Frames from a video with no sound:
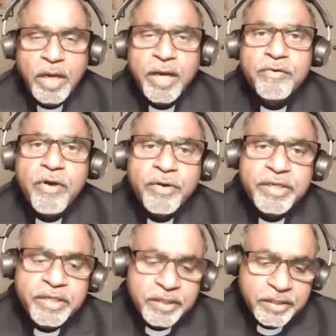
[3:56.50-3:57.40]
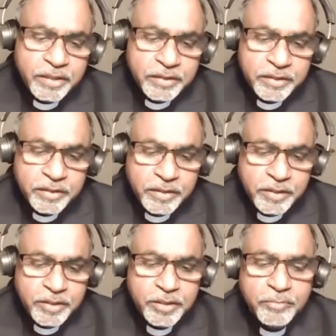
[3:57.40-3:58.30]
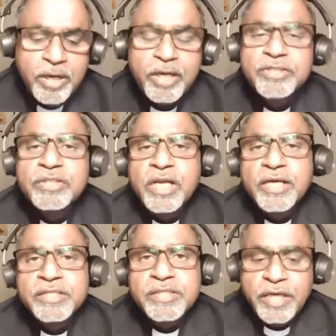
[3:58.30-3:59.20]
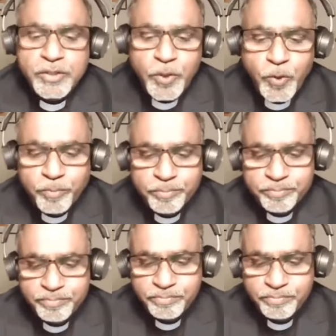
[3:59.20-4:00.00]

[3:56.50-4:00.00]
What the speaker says: Ironically, the marginalized at home